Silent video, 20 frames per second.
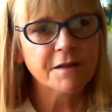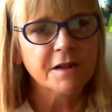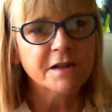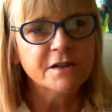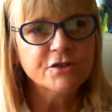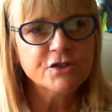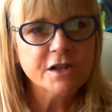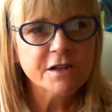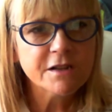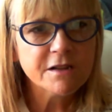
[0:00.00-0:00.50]
I
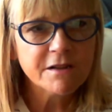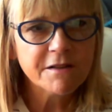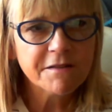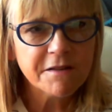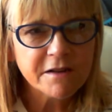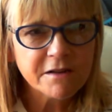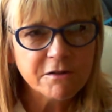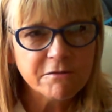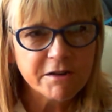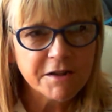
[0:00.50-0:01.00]
usually do
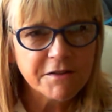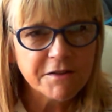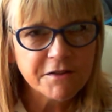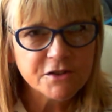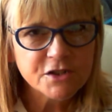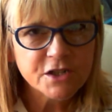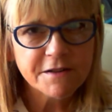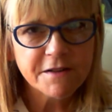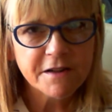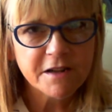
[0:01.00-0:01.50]
cycle rides
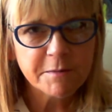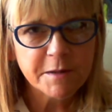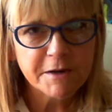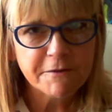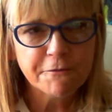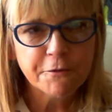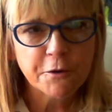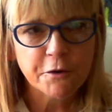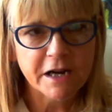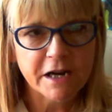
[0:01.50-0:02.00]
usually take about
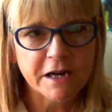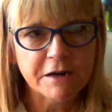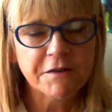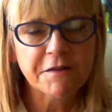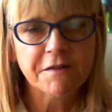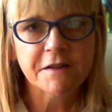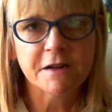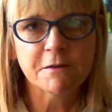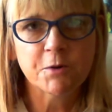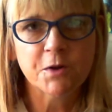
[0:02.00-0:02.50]
4 hours,
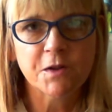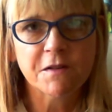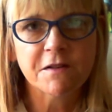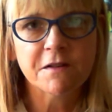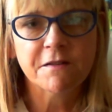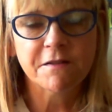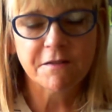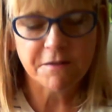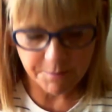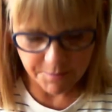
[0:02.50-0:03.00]
and I wanted
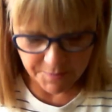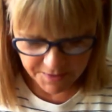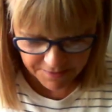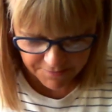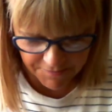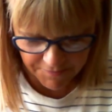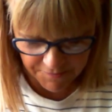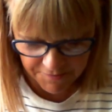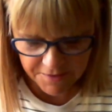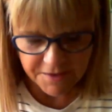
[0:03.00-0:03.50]
something that
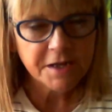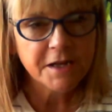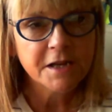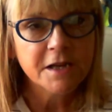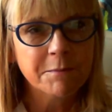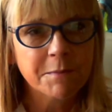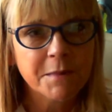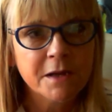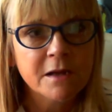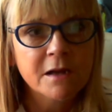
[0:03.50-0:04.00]
was going to
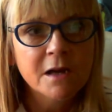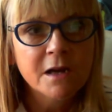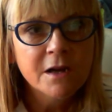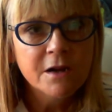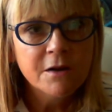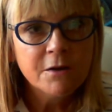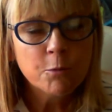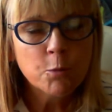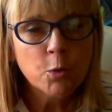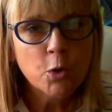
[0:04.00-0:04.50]
keep me
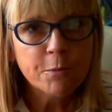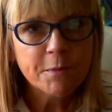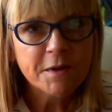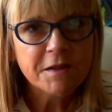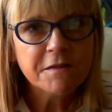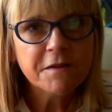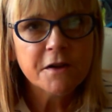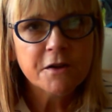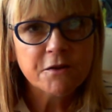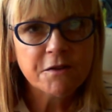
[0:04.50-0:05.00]
warm and
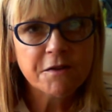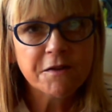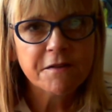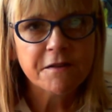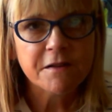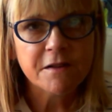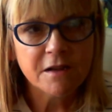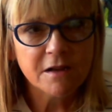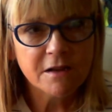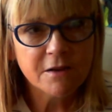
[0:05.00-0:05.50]

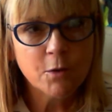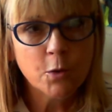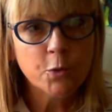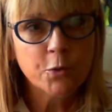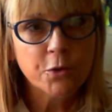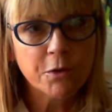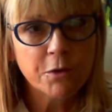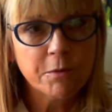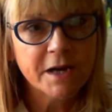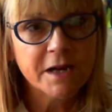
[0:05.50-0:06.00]
toasty all
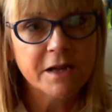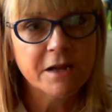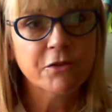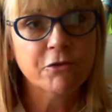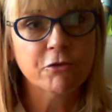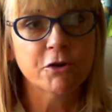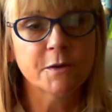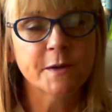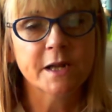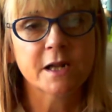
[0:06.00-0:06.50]
the way
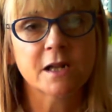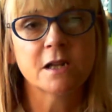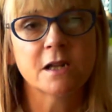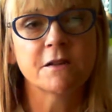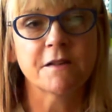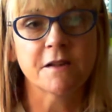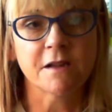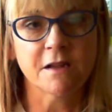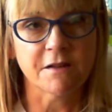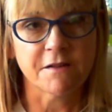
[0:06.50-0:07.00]
through,
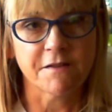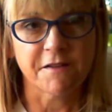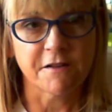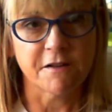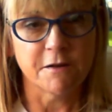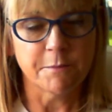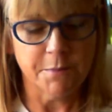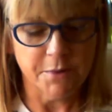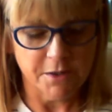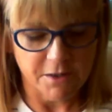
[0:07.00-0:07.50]
including a
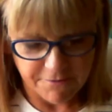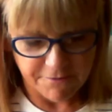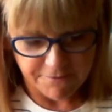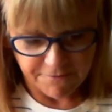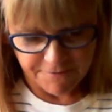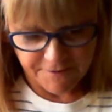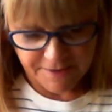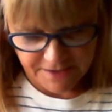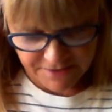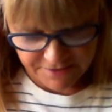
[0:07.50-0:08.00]
stop
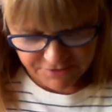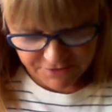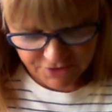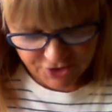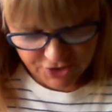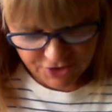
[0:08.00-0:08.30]
off for lunch.